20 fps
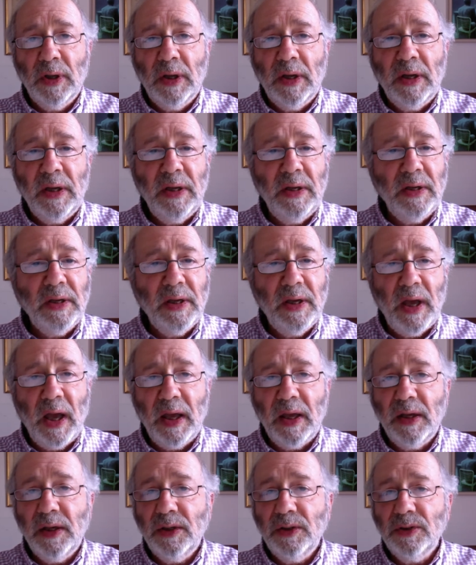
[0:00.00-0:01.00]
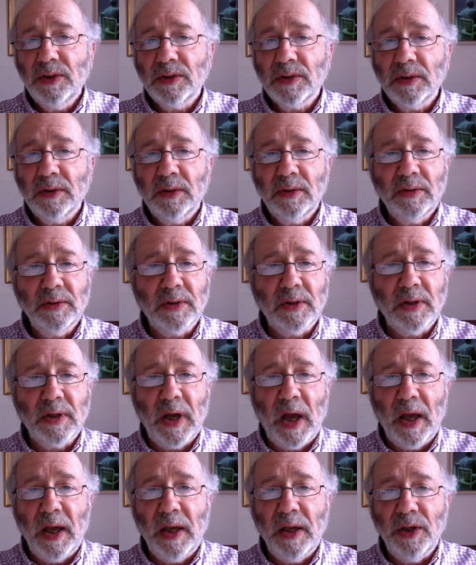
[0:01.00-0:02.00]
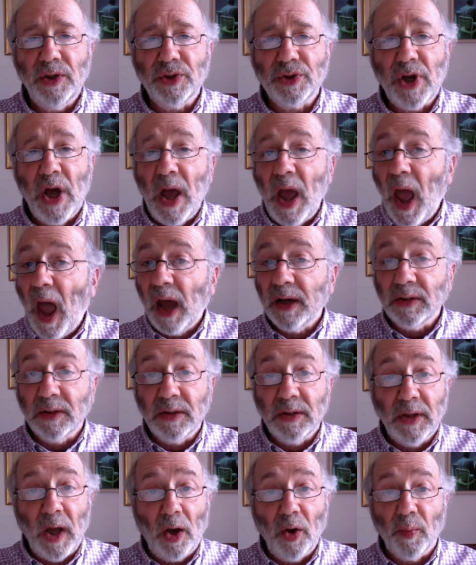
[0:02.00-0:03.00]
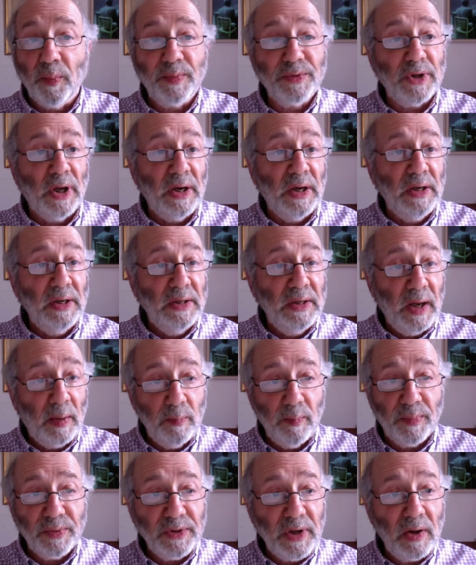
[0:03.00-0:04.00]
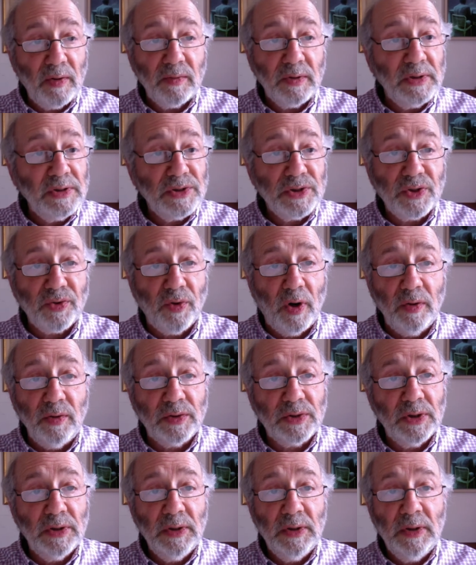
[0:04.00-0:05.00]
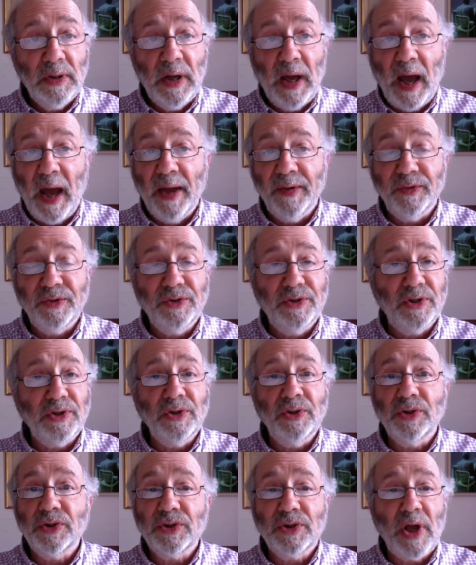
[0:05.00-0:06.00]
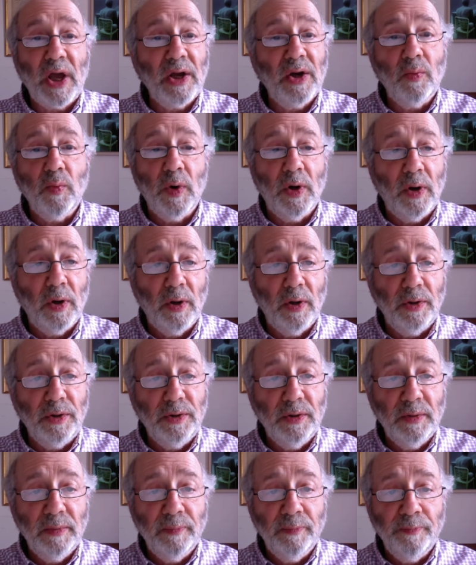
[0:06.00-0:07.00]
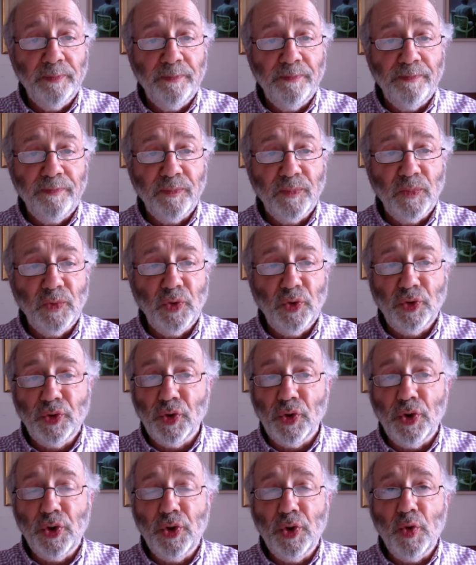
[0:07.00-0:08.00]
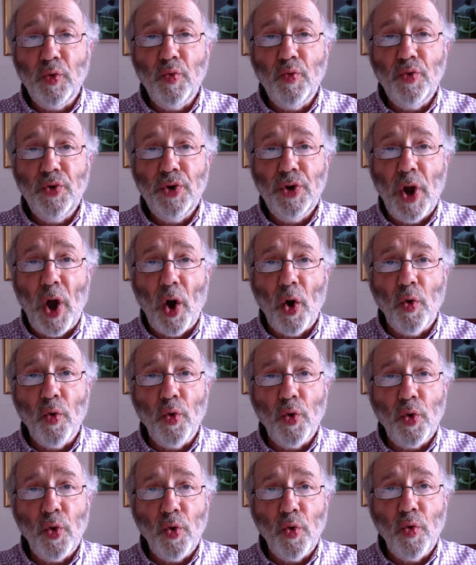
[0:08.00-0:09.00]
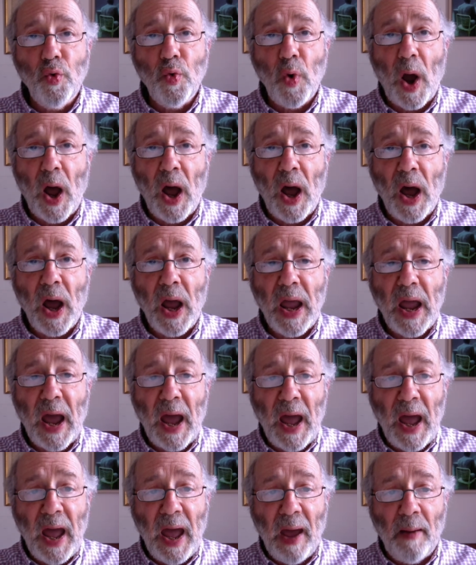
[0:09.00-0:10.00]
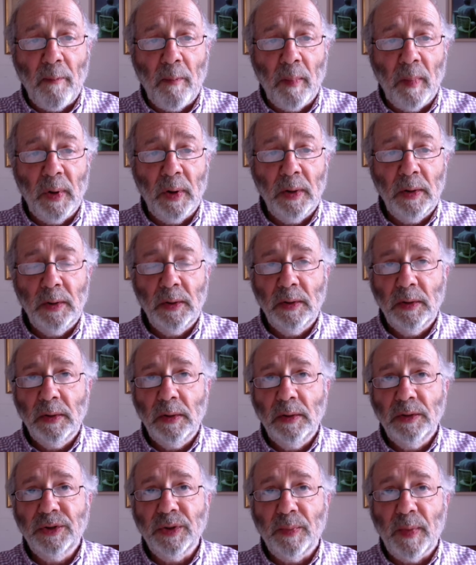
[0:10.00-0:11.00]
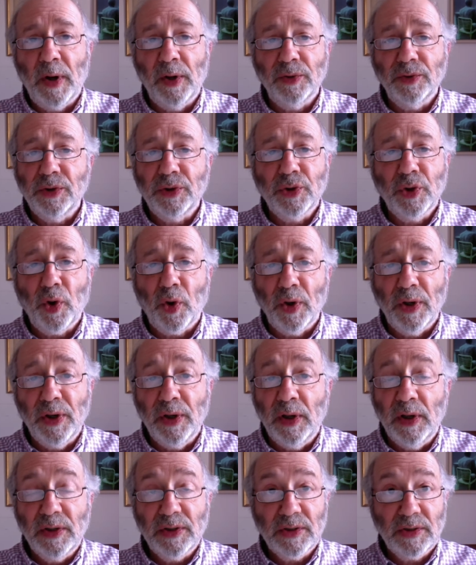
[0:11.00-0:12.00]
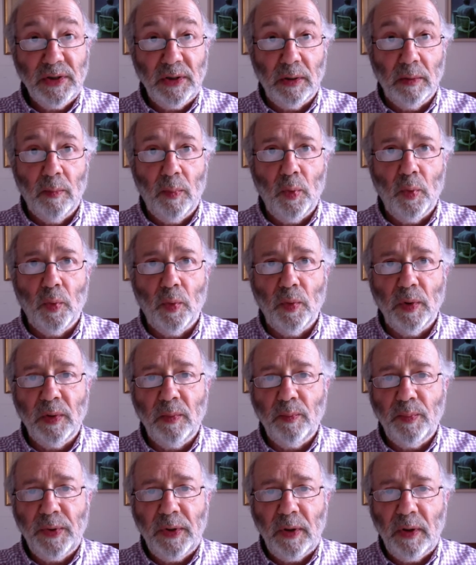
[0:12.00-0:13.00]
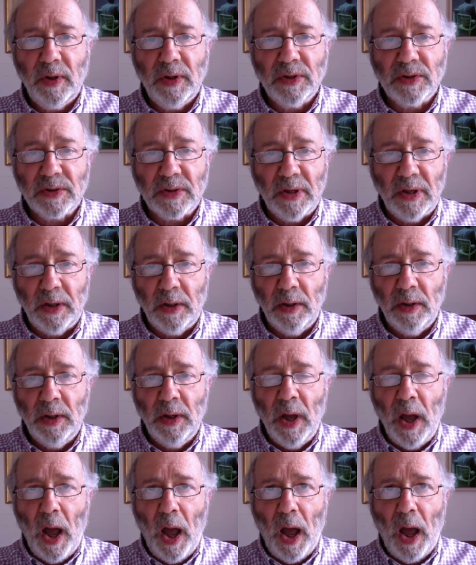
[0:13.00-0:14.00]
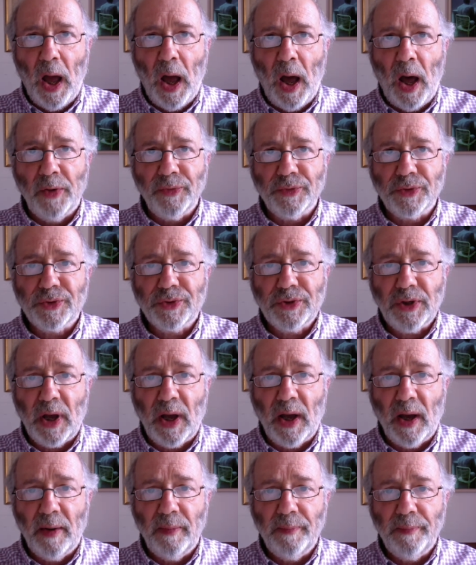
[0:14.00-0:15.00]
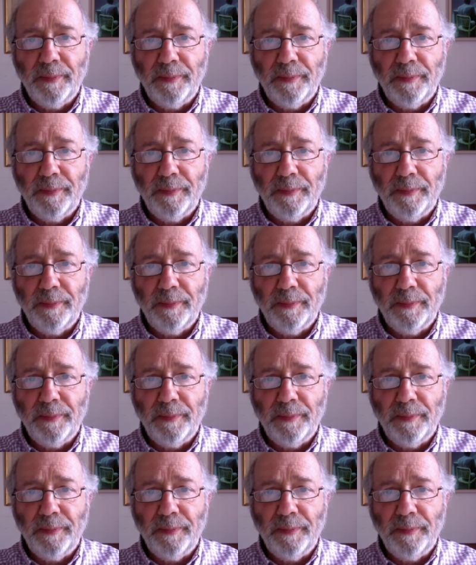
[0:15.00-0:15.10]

He gazed and gazed, and gulped a lump down his throat, and didn't say a word. "Do you know who I am?" demanded Colin, still more imperiously. "Answer!"